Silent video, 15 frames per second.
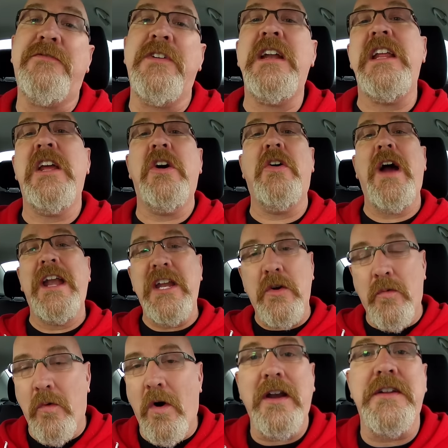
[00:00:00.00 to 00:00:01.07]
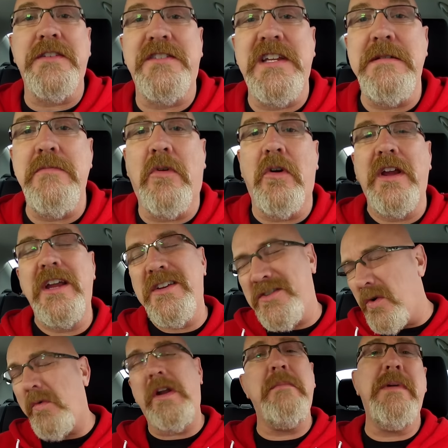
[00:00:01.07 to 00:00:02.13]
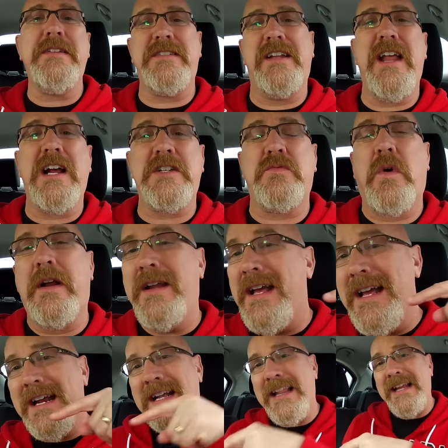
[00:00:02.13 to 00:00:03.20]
video and you want to see more, you don't want to miss the next one,